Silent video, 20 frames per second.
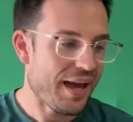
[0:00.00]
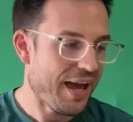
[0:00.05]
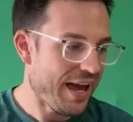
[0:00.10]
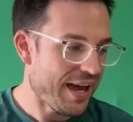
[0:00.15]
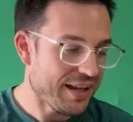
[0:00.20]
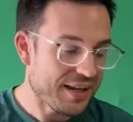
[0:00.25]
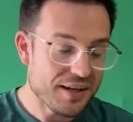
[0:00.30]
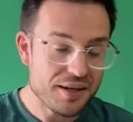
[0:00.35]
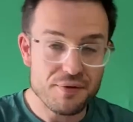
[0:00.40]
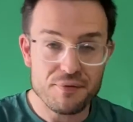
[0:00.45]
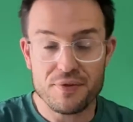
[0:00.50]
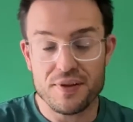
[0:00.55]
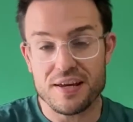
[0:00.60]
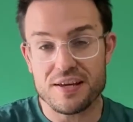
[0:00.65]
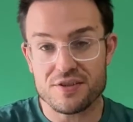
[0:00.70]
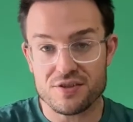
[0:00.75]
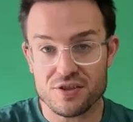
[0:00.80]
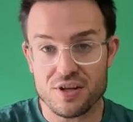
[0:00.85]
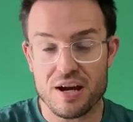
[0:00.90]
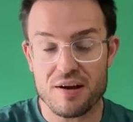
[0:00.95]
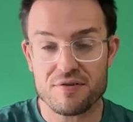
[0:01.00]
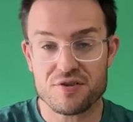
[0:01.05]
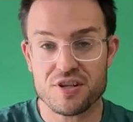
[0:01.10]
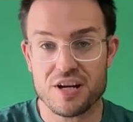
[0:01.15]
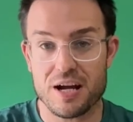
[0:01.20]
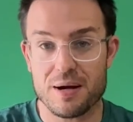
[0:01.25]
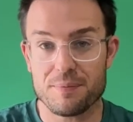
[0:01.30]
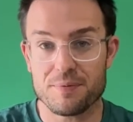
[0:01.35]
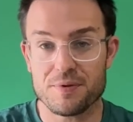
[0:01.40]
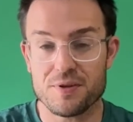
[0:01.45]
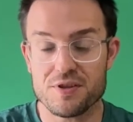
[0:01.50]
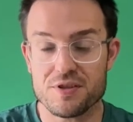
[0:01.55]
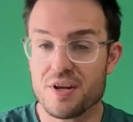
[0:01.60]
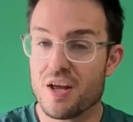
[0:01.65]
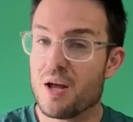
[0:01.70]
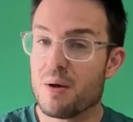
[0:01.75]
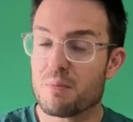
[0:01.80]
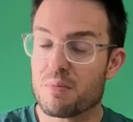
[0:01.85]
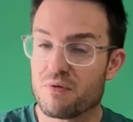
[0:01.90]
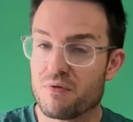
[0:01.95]
Any of these knife sharpeners,
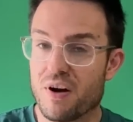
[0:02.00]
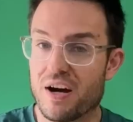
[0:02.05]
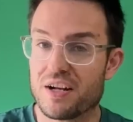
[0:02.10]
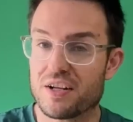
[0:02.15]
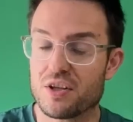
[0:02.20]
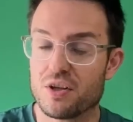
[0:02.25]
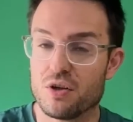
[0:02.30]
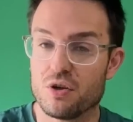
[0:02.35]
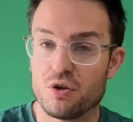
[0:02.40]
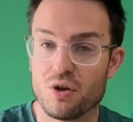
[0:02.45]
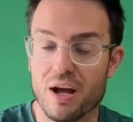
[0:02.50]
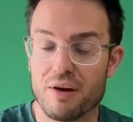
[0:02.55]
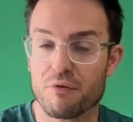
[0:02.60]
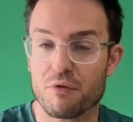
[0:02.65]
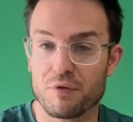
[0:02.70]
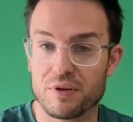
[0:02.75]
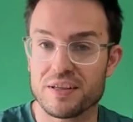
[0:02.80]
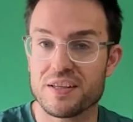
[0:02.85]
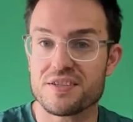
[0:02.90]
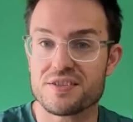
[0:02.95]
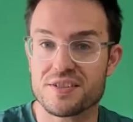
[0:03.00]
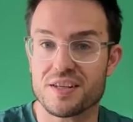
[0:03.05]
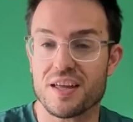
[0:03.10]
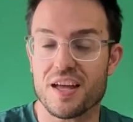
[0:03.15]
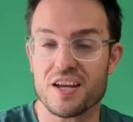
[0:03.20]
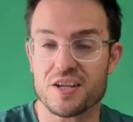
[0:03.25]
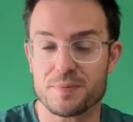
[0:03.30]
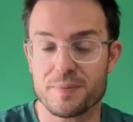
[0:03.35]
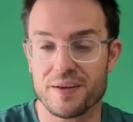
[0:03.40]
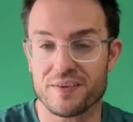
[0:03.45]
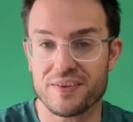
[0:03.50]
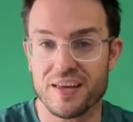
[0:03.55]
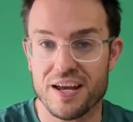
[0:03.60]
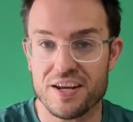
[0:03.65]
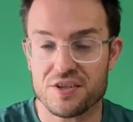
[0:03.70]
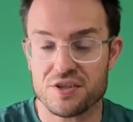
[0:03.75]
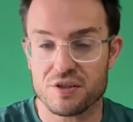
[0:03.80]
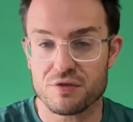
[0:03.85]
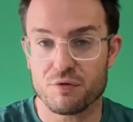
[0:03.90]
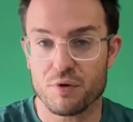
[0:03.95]
providing you have a realistic
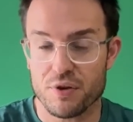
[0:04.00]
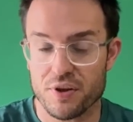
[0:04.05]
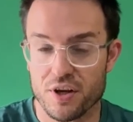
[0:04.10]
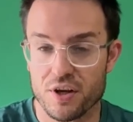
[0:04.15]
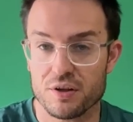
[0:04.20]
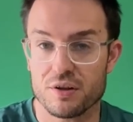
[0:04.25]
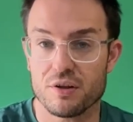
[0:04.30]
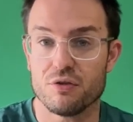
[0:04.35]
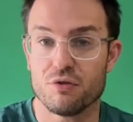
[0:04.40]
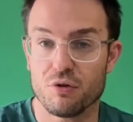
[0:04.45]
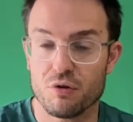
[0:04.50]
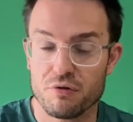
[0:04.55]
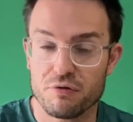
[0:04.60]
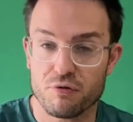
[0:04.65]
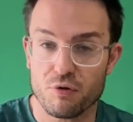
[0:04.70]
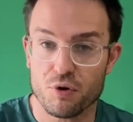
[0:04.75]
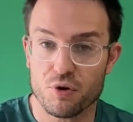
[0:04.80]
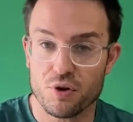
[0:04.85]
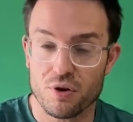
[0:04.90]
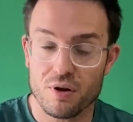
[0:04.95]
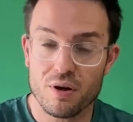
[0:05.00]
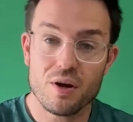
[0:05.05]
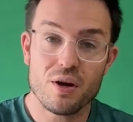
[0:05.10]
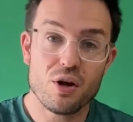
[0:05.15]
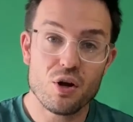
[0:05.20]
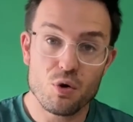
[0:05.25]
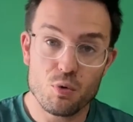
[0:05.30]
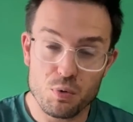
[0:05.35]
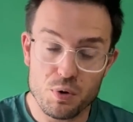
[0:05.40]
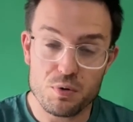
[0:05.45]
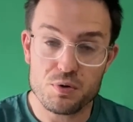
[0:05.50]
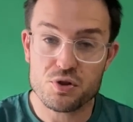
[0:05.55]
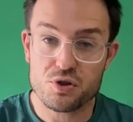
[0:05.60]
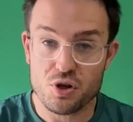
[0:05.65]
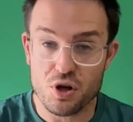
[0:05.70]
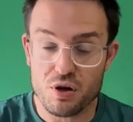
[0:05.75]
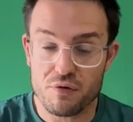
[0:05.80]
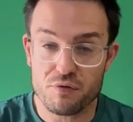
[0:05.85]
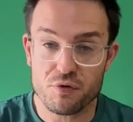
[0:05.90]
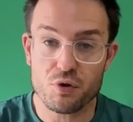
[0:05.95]
expectation of what they're gonna do for you, will
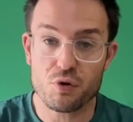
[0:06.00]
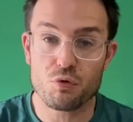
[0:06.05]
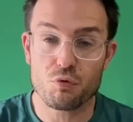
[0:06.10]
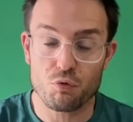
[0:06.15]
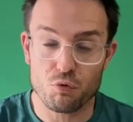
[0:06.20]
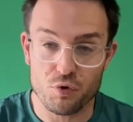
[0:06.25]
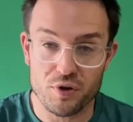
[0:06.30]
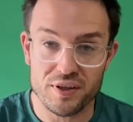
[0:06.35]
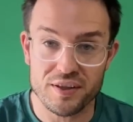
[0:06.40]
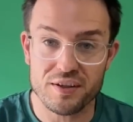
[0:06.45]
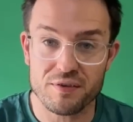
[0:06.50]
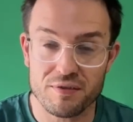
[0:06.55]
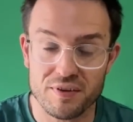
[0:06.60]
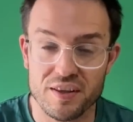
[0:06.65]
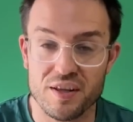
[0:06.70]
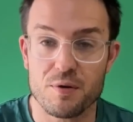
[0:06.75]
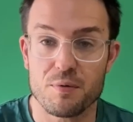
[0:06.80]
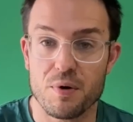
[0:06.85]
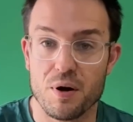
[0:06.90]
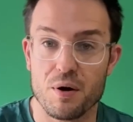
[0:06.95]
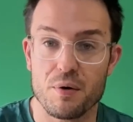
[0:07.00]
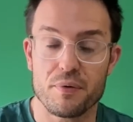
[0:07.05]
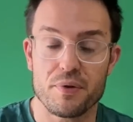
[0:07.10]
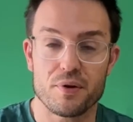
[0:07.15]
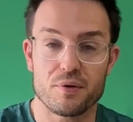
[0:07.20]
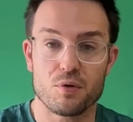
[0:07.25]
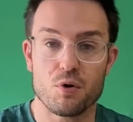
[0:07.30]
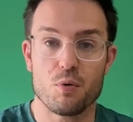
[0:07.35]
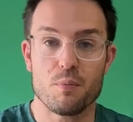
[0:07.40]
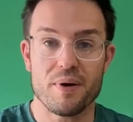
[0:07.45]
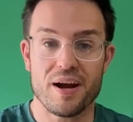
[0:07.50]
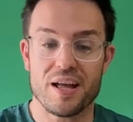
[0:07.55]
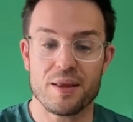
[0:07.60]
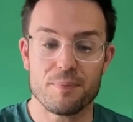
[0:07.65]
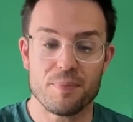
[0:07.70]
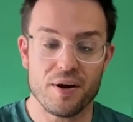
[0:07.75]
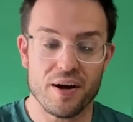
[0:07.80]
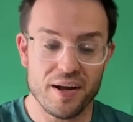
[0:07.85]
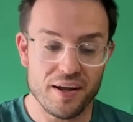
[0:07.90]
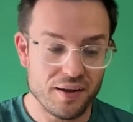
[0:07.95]
serve you really, really well. They're all made
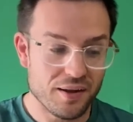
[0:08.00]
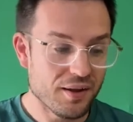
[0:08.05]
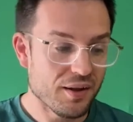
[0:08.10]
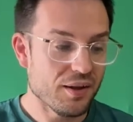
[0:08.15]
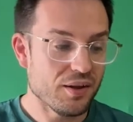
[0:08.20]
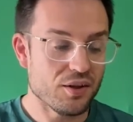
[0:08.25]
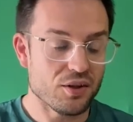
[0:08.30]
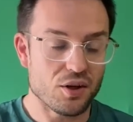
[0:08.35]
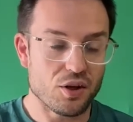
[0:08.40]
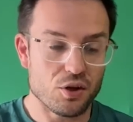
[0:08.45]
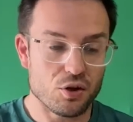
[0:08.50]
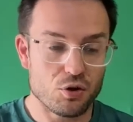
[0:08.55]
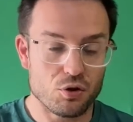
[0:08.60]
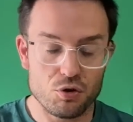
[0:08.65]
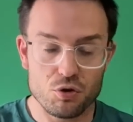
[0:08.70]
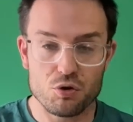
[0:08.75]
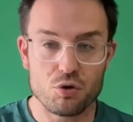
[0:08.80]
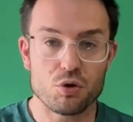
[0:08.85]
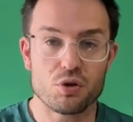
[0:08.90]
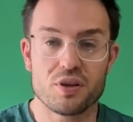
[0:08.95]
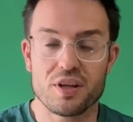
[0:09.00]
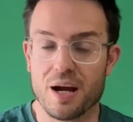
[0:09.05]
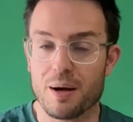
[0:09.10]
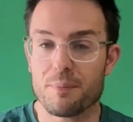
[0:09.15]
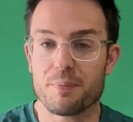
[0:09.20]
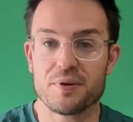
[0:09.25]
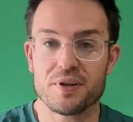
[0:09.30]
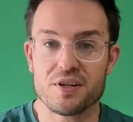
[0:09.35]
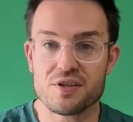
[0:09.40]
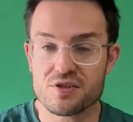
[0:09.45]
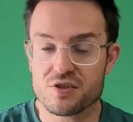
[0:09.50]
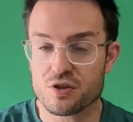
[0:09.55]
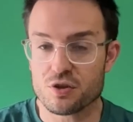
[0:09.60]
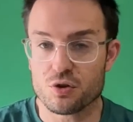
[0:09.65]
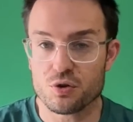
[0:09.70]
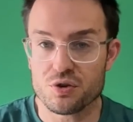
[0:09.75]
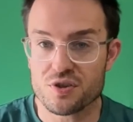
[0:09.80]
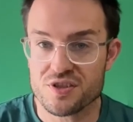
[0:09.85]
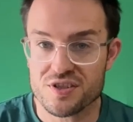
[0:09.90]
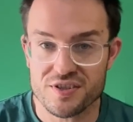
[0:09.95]
by you know good companies to
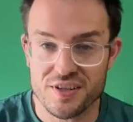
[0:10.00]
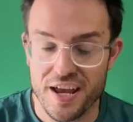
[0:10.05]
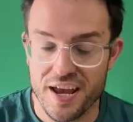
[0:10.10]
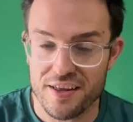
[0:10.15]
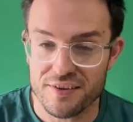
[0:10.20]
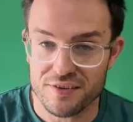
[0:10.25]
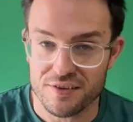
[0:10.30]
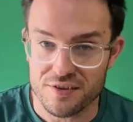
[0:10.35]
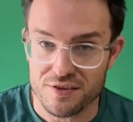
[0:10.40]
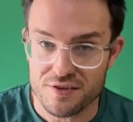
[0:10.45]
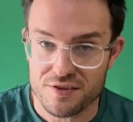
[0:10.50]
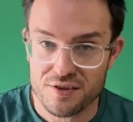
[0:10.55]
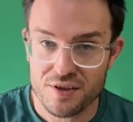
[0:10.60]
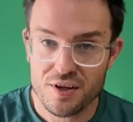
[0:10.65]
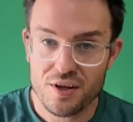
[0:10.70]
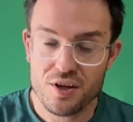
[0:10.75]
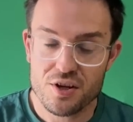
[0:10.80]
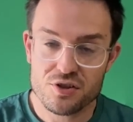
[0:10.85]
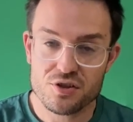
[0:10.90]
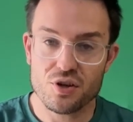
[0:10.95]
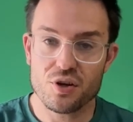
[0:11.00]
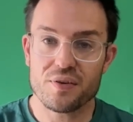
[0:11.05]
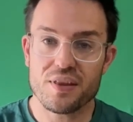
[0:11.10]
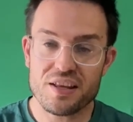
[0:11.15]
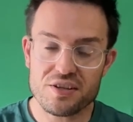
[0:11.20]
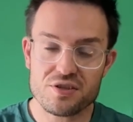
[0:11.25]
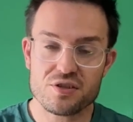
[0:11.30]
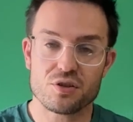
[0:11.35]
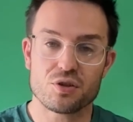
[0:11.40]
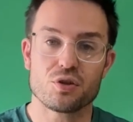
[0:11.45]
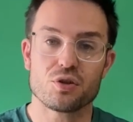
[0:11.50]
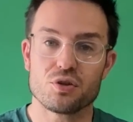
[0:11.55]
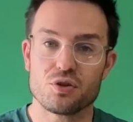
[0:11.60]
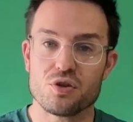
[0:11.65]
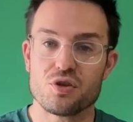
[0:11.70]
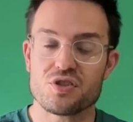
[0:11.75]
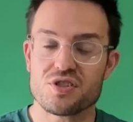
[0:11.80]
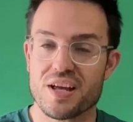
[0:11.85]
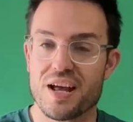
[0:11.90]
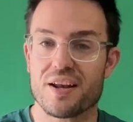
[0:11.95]
good standards. So that's the good
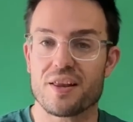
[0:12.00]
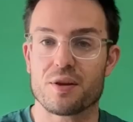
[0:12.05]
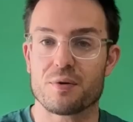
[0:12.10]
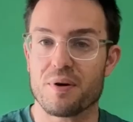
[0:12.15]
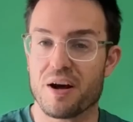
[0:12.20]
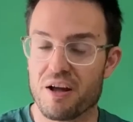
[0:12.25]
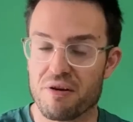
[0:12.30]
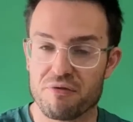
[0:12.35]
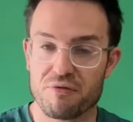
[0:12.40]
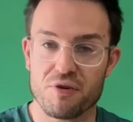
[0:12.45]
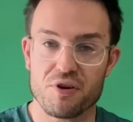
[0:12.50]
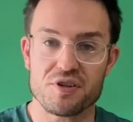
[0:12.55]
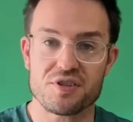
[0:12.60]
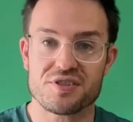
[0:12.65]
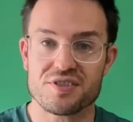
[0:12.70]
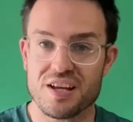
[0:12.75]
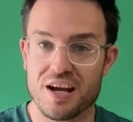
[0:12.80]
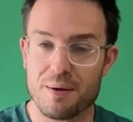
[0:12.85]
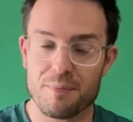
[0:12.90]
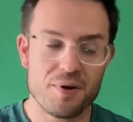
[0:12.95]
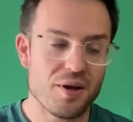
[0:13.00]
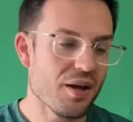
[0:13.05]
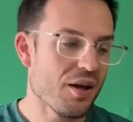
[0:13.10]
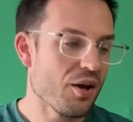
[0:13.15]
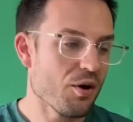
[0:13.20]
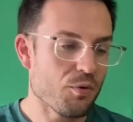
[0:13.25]
news out of the way first up.